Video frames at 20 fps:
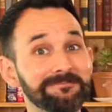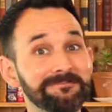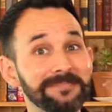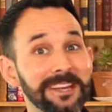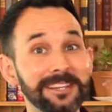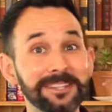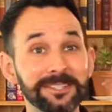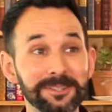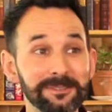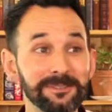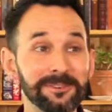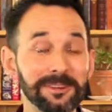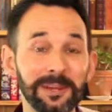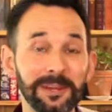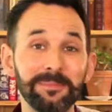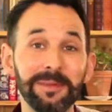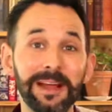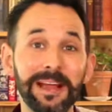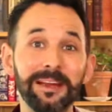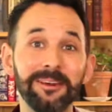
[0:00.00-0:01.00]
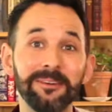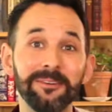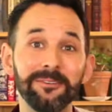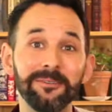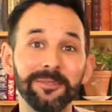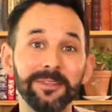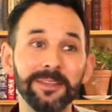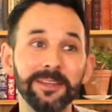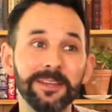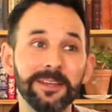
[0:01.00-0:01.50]
It's all about
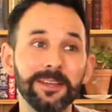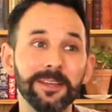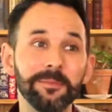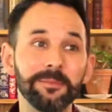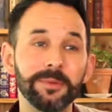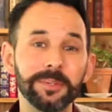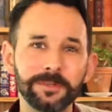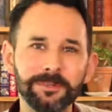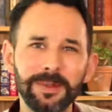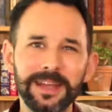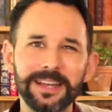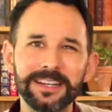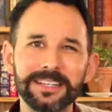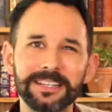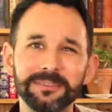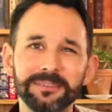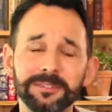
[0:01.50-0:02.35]
perspective.